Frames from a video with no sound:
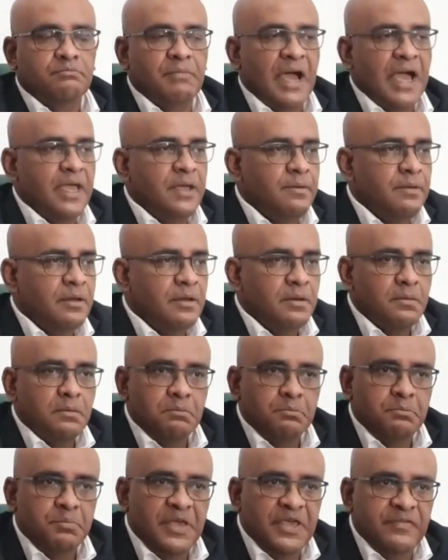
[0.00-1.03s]
by
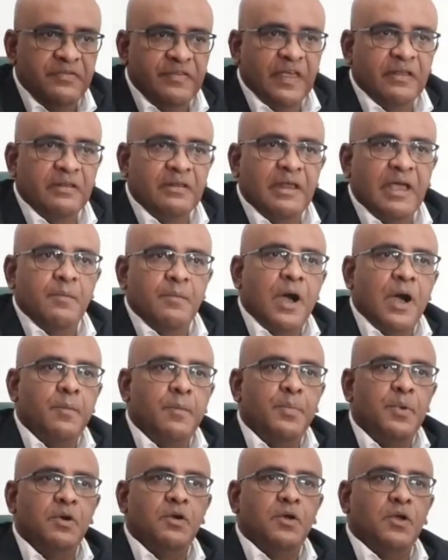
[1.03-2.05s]
beating them
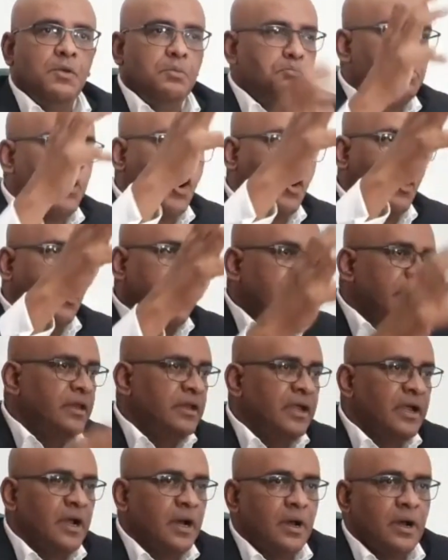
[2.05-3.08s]
up,
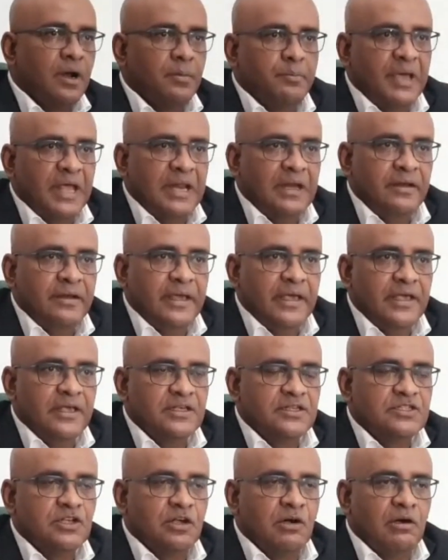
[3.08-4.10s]
burning their
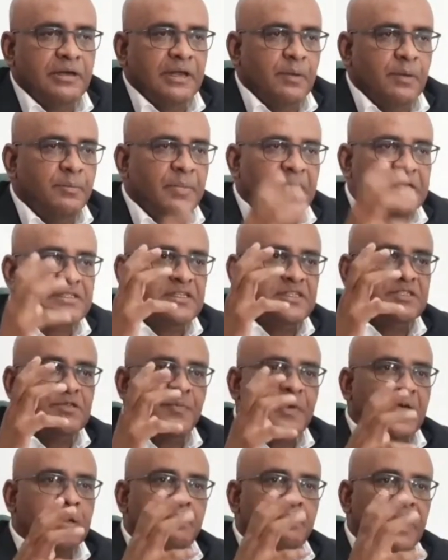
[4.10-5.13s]
buildings or their
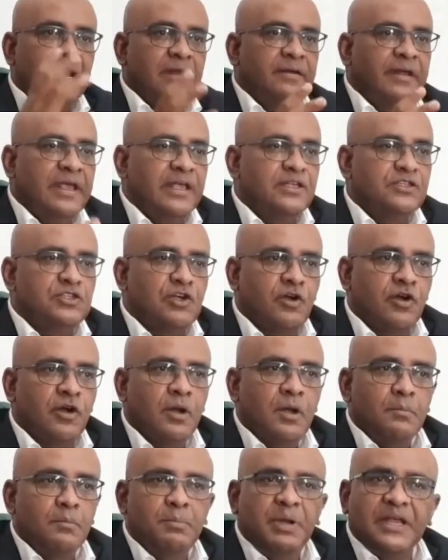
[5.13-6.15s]
businessmen buildings
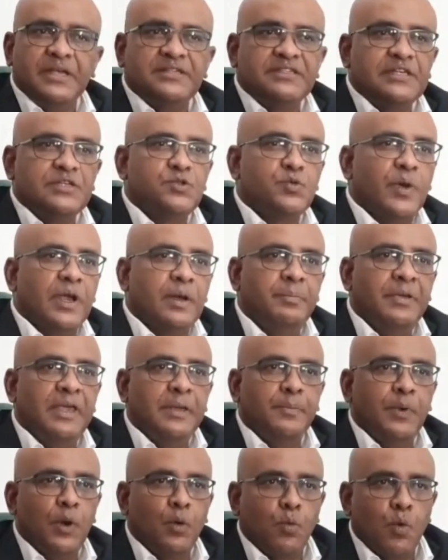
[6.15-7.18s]
or places where
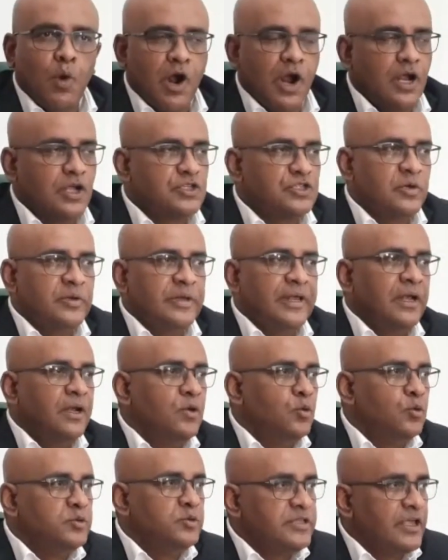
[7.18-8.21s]
people work so they
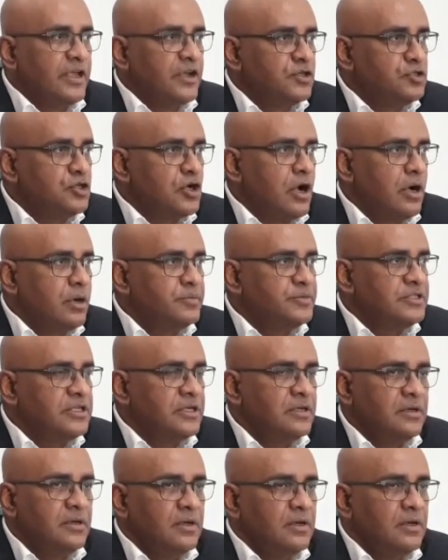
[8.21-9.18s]
lose their jobs,